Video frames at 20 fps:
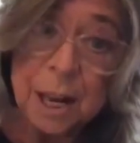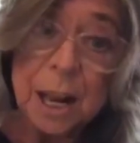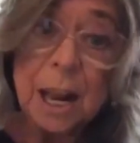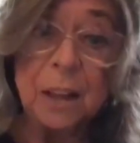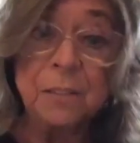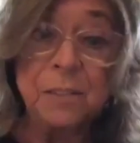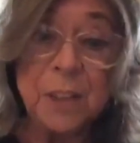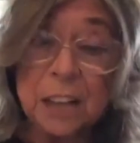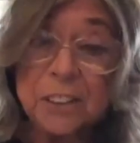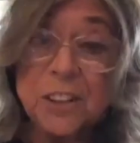
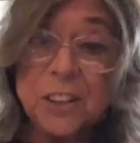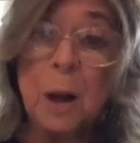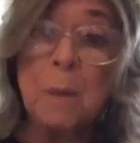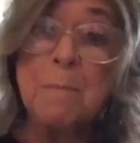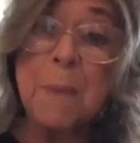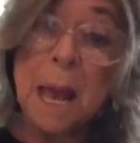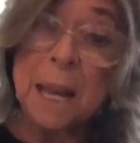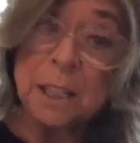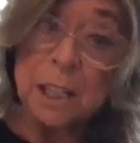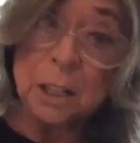And that's how
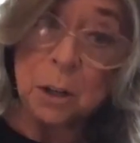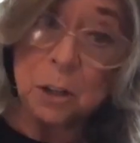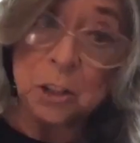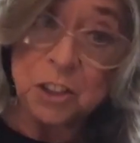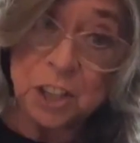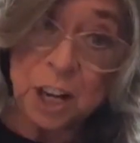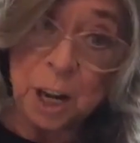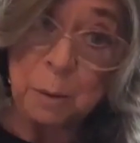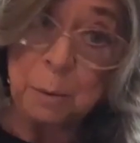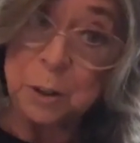Maggie
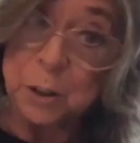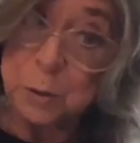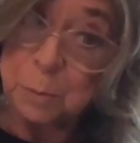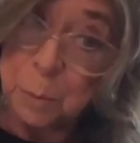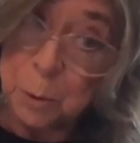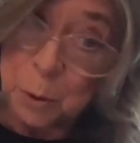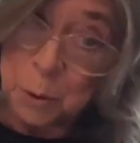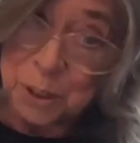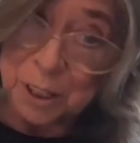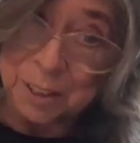O'Shea was
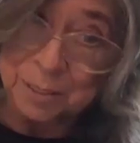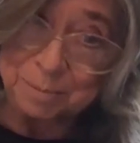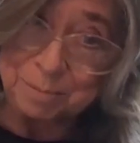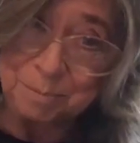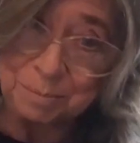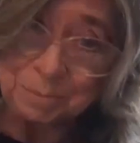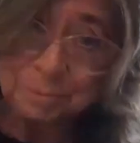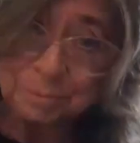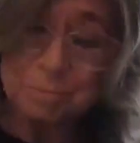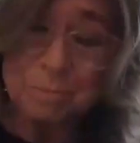born.
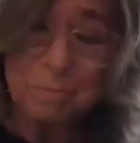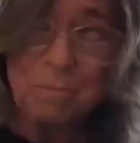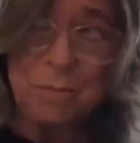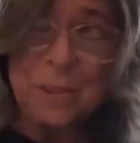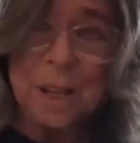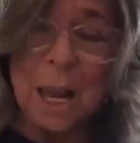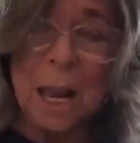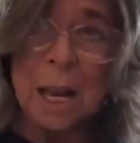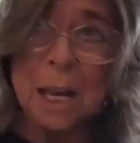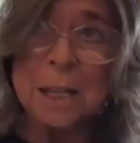
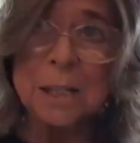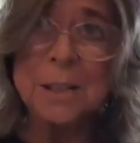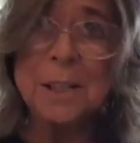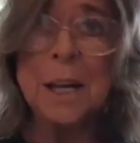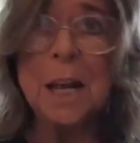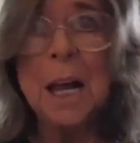And